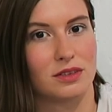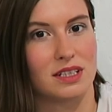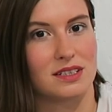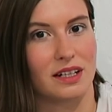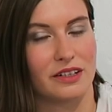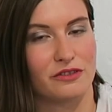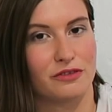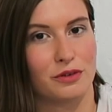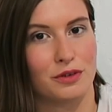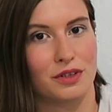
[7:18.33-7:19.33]
design
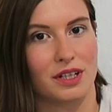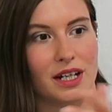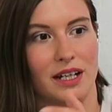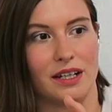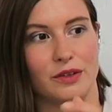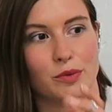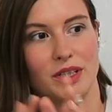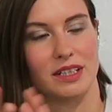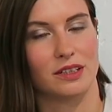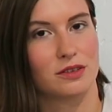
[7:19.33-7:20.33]
for, and
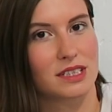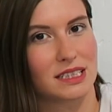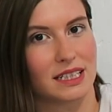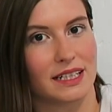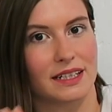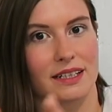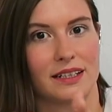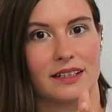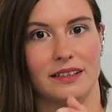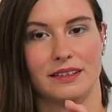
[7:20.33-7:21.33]
what it looks like,
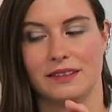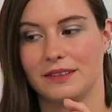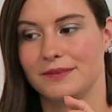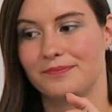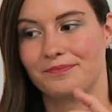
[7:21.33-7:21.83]
and